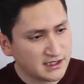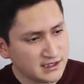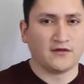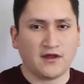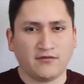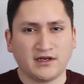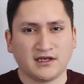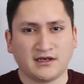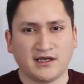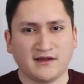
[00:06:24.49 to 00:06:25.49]
so that we
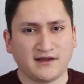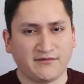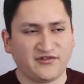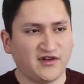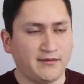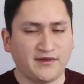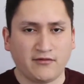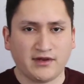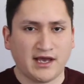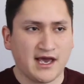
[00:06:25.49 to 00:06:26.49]
can get that shape that
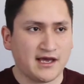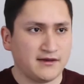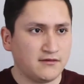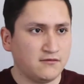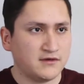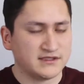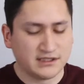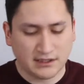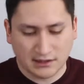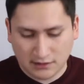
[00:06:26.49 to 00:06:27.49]
we had once
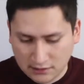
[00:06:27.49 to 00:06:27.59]
again.